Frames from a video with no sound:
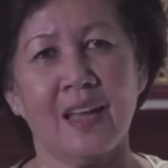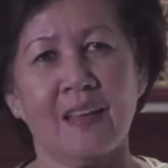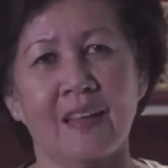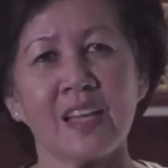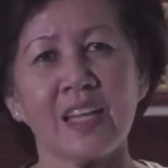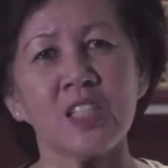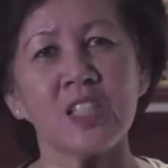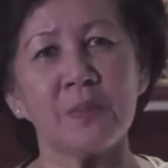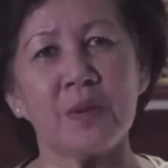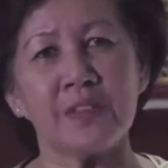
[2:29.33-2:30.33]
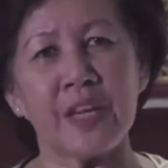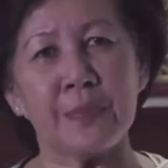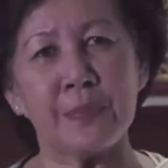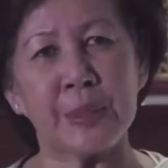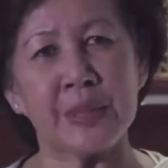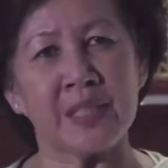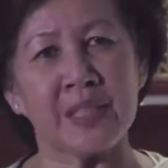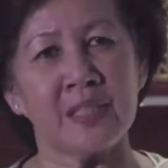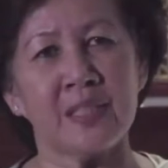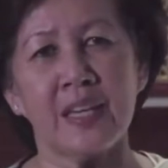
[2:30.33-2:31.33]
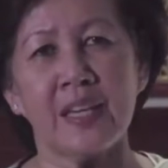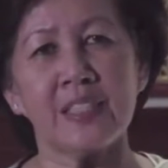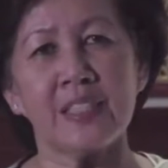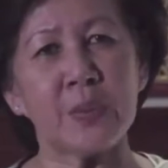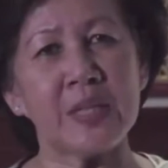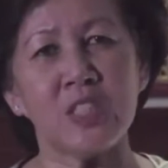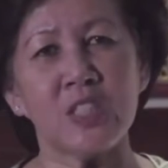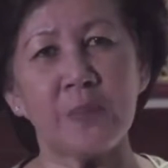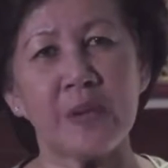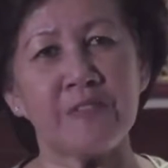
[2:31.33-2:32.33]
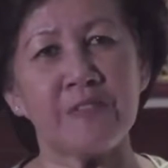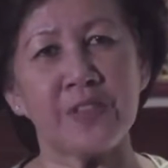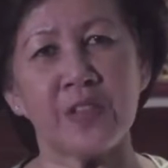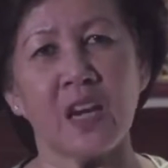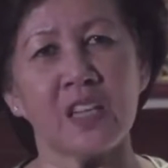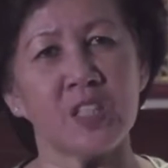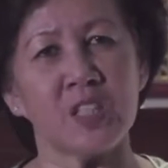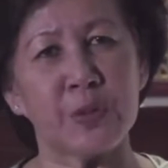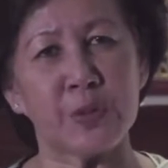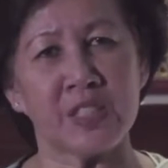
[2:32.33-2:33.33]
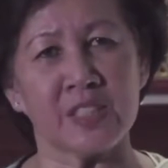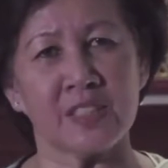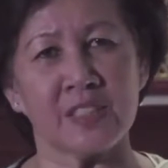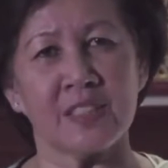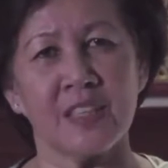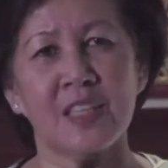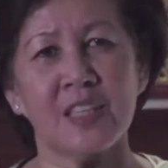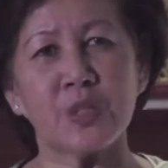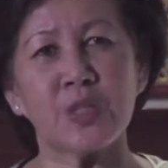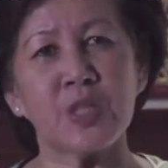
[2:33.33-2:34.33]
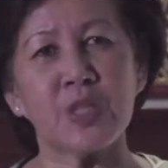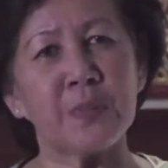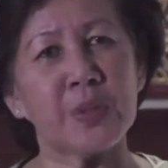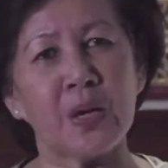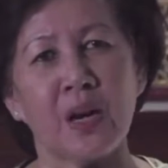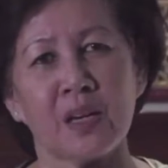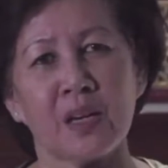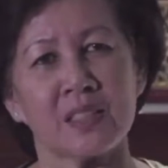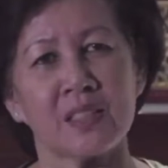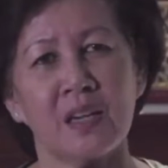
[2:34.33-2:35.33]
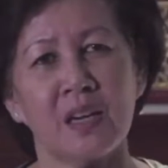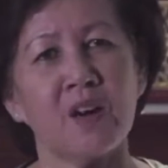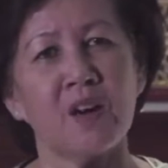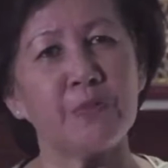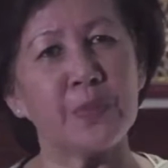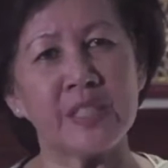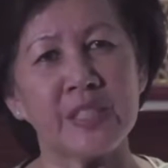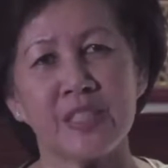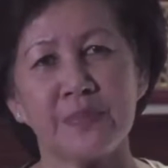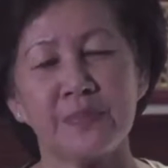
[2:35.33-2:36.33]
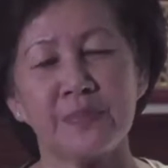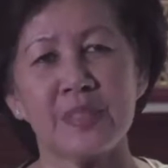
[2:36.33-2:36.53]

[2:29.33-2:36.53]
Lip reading: The Kingdom of Cambodia is ready to make further contributions to the noble cause of Buddhism